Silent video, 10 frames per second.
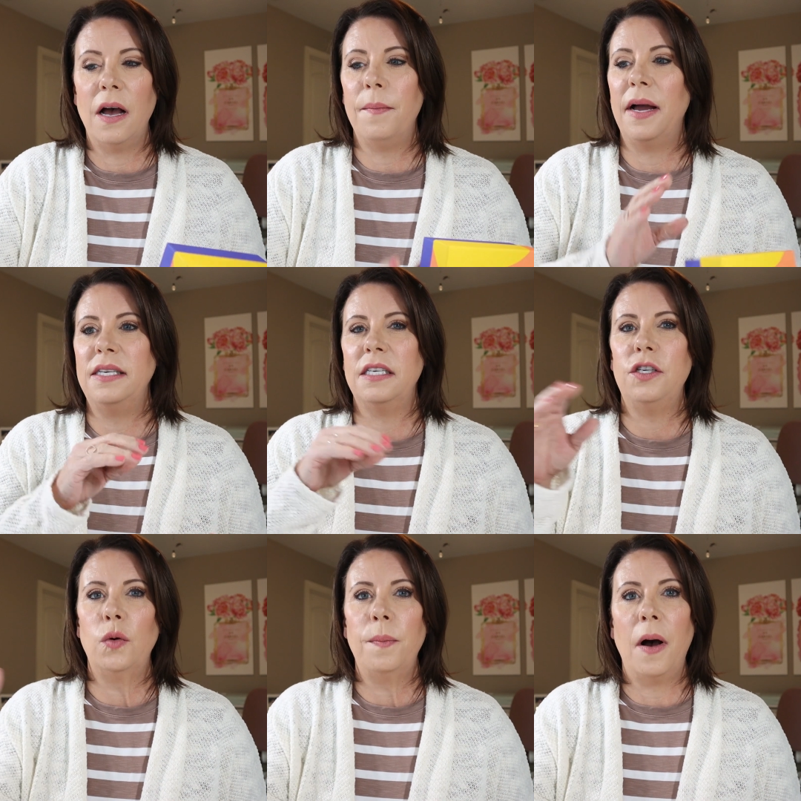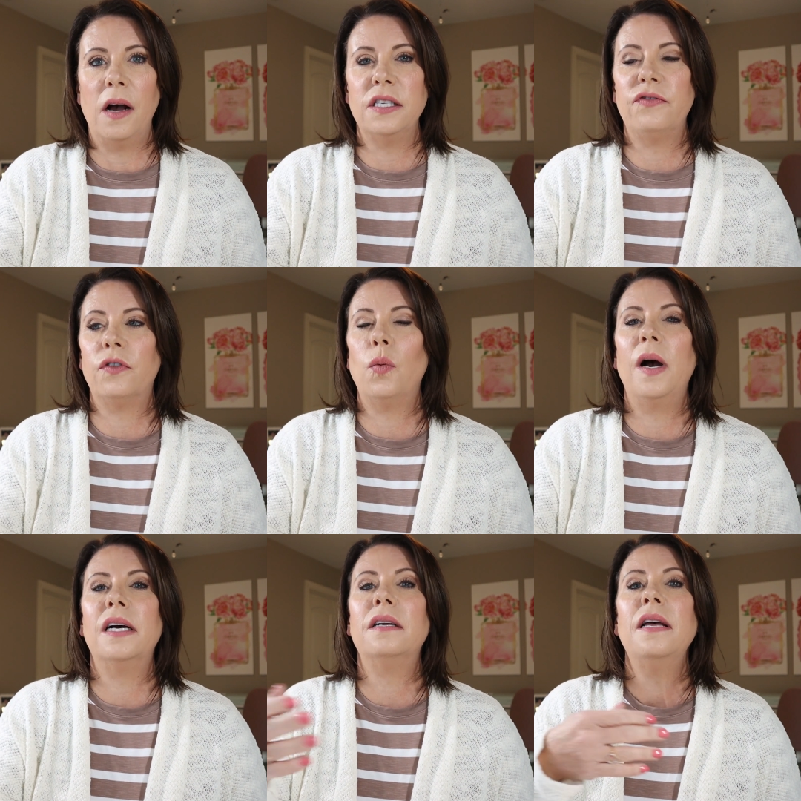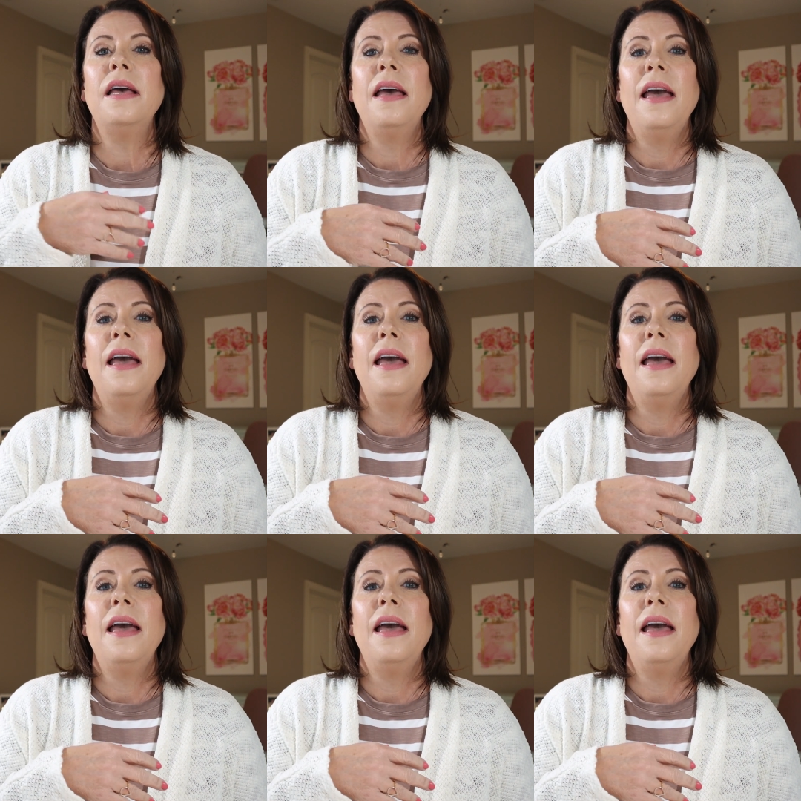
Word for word: Um, I did do a pause for a while,